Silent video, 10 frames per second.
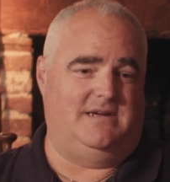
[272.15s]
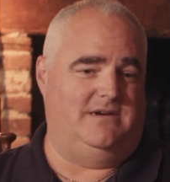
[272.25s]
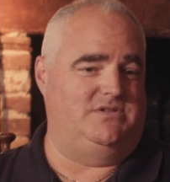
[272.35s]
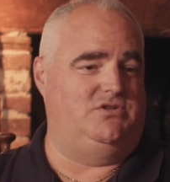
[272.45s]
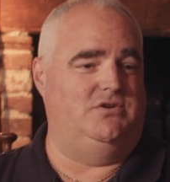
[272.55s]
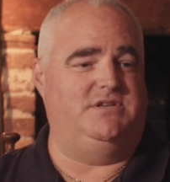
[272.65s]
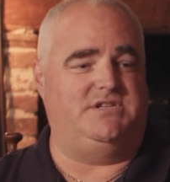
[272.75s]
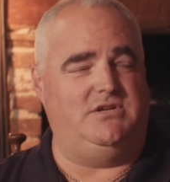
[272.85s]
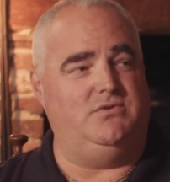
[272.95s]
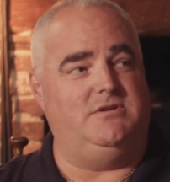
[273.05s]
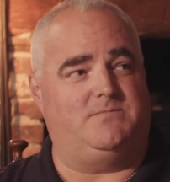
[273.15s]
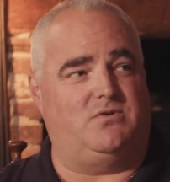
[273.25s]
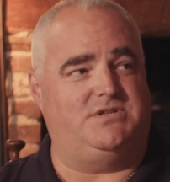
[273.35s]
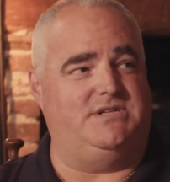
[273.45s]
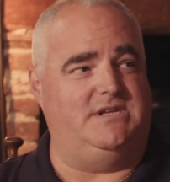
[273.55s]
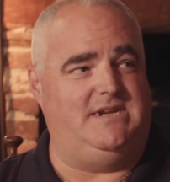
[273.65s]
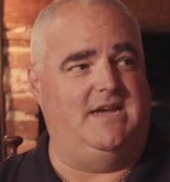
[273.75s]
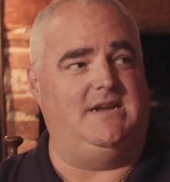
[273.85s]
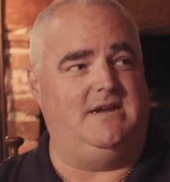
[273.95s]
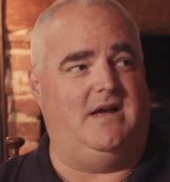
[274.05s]
I was good as a union person at
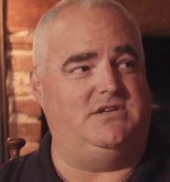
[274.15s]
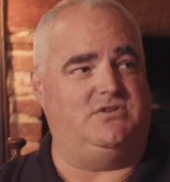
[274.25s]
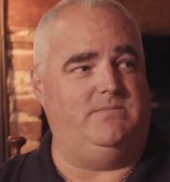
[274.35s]
getting guys